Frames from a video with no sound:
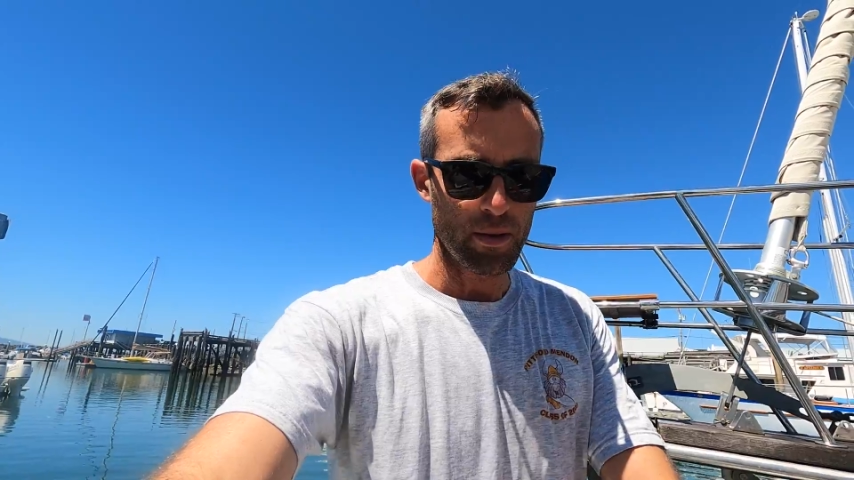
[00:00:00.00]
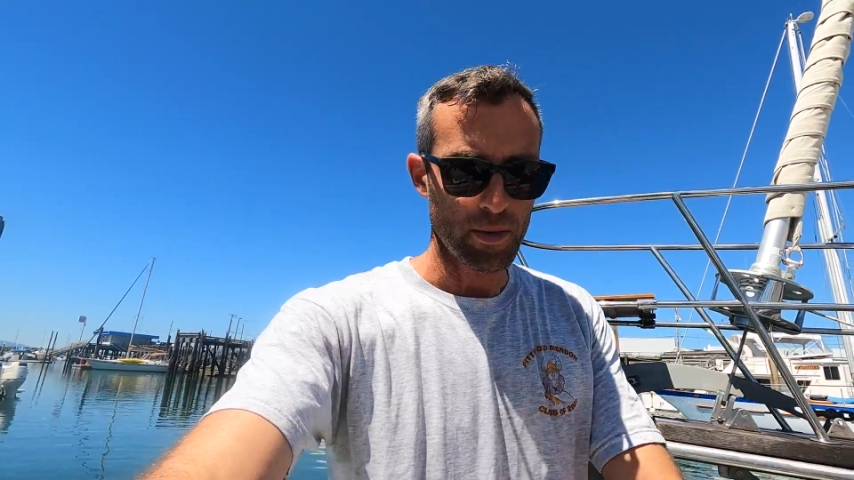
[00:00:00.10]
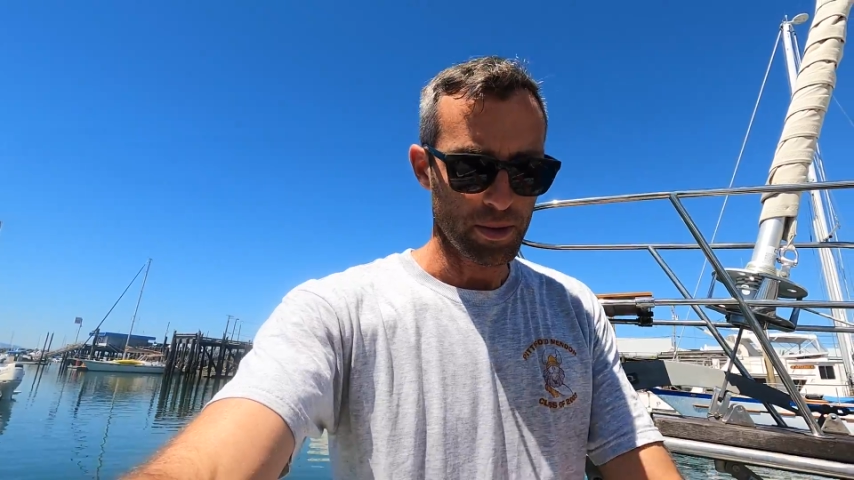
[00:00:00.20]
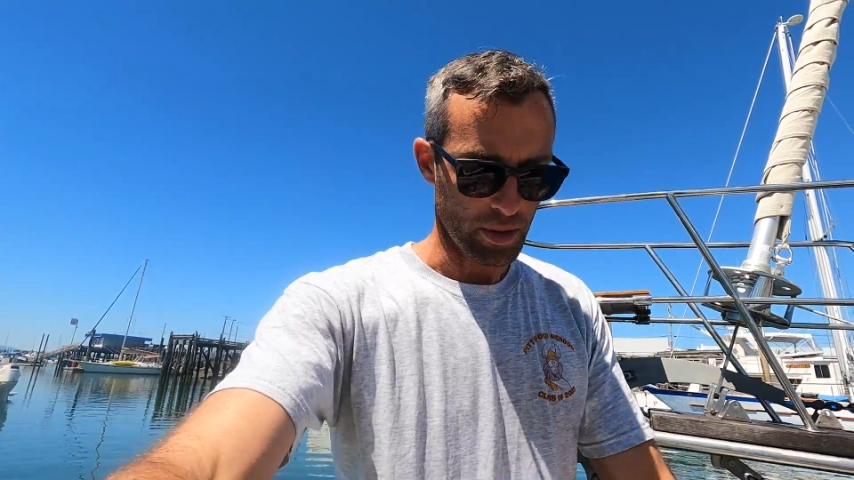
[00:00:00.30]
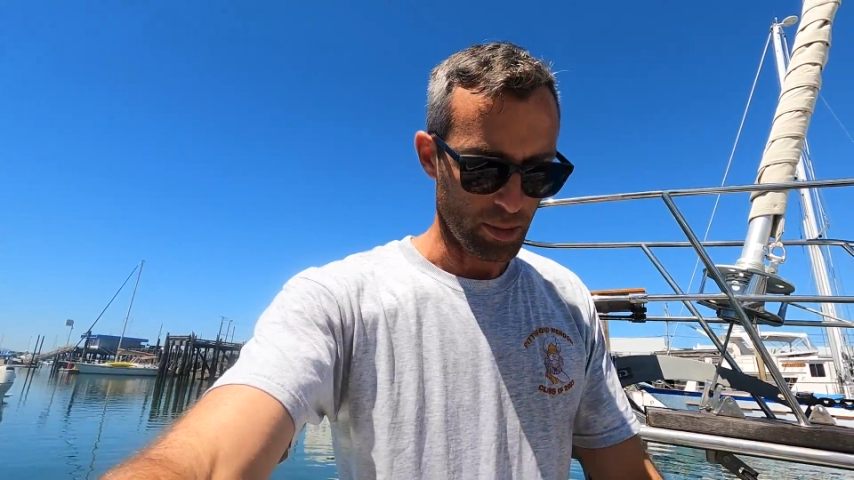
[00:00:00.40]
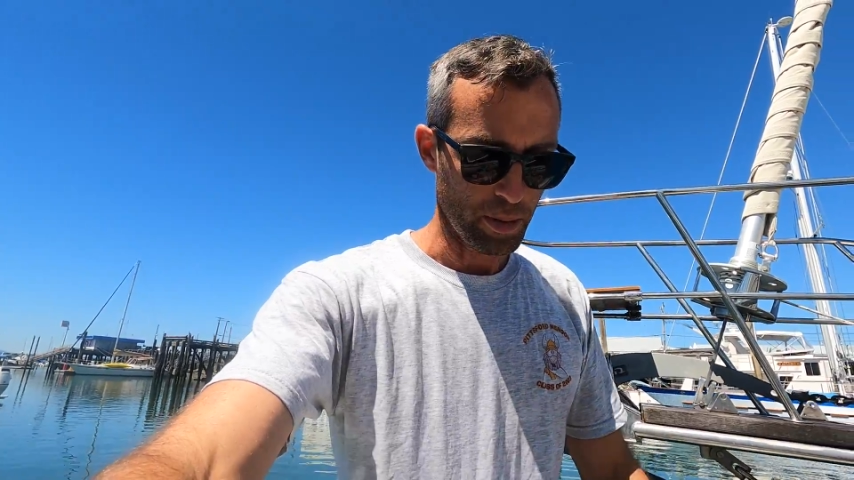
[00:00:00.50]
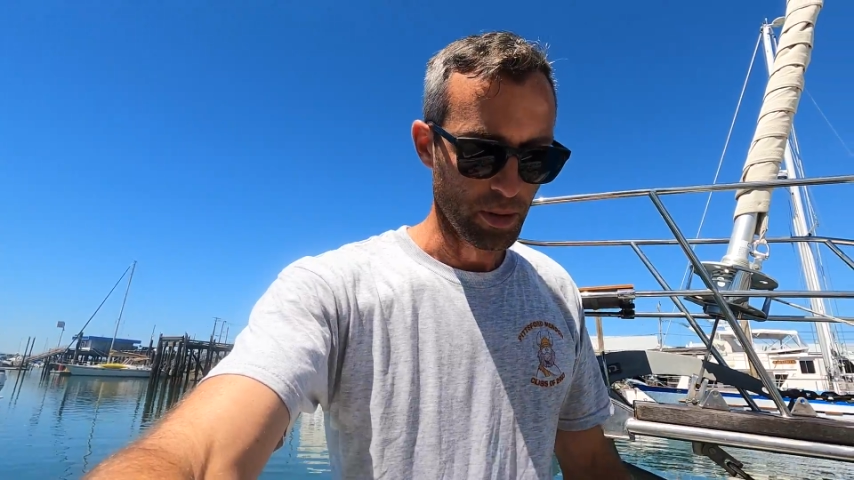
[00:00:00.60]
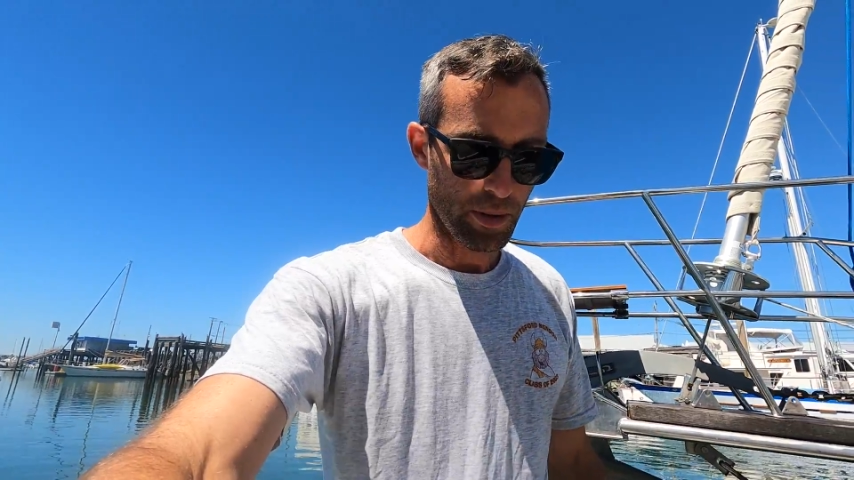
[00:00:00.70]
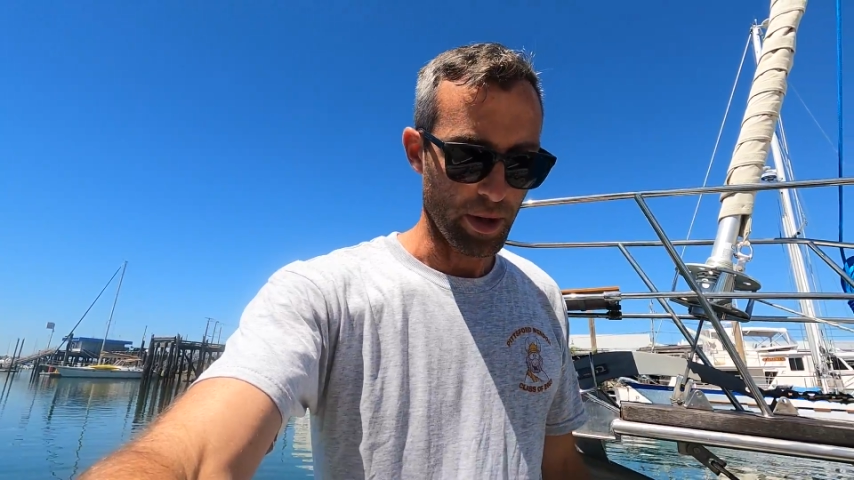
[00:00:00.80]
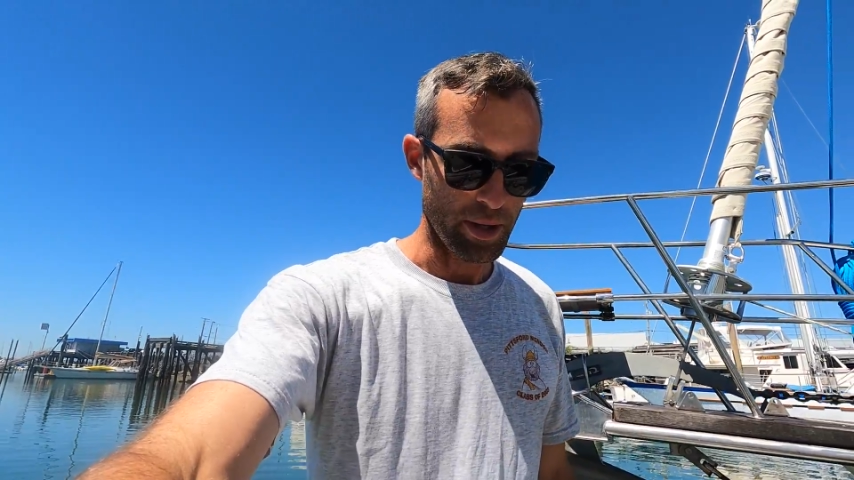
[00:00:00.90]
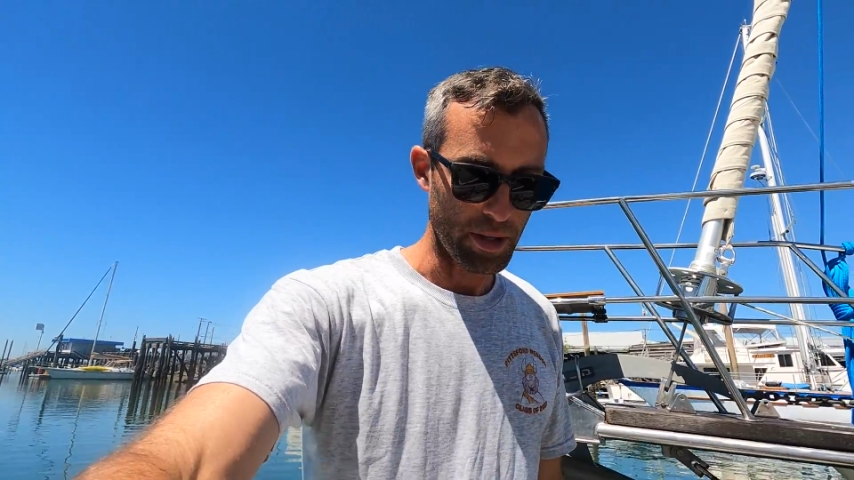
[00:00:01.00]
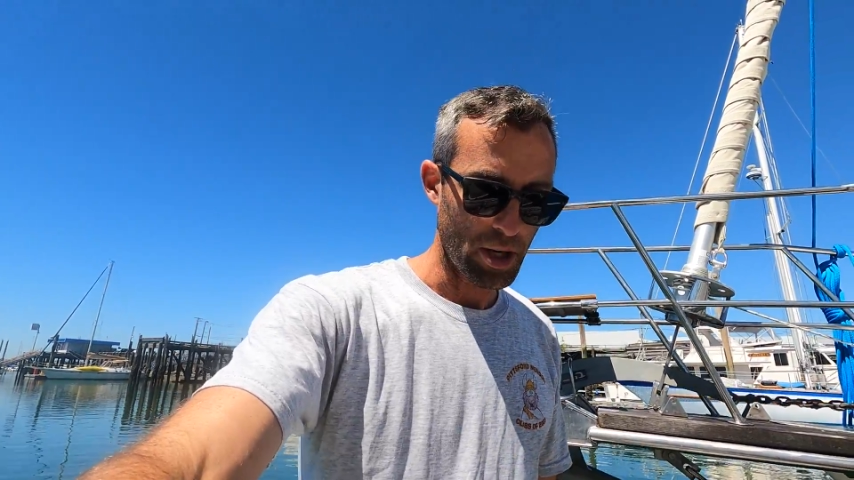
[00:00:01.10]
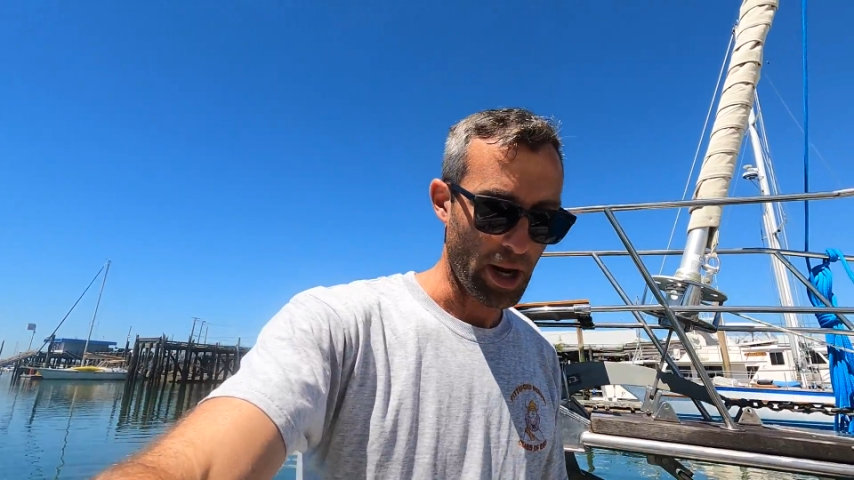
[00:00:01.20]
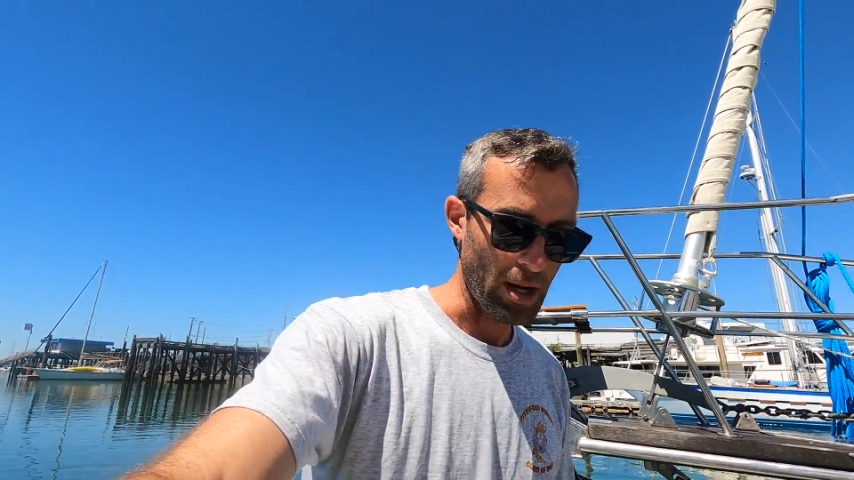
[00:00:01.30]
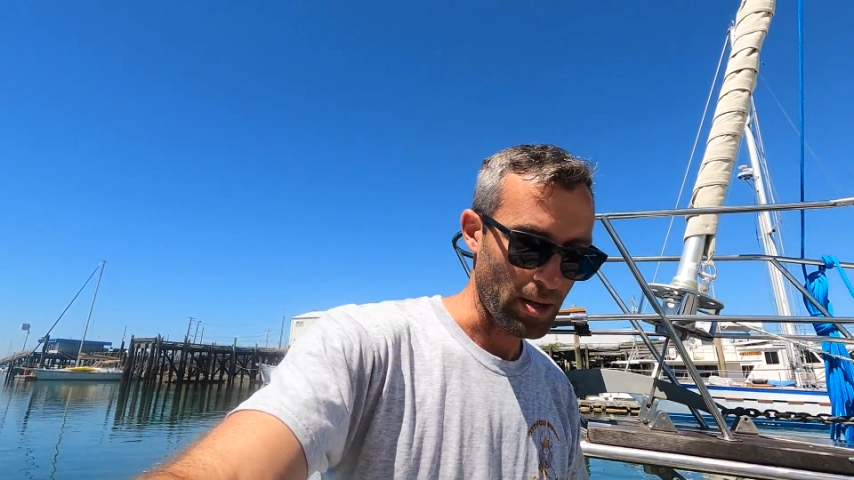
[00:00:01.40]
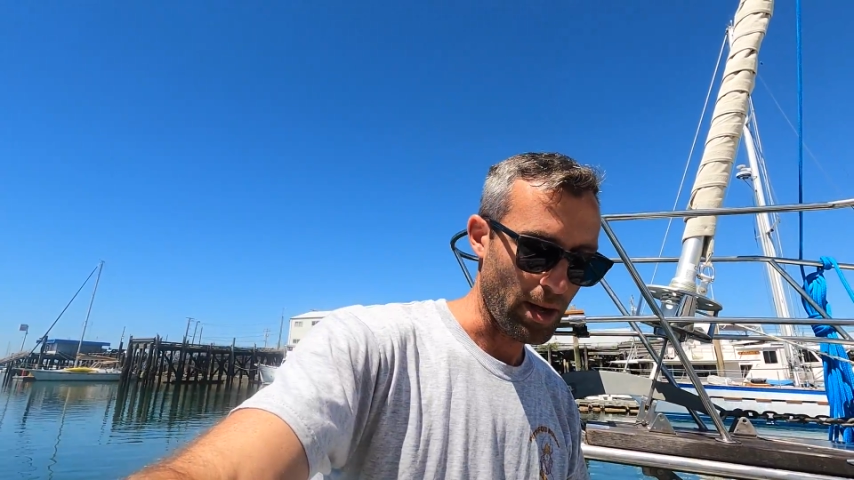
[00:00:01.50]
we're also going to pull the chain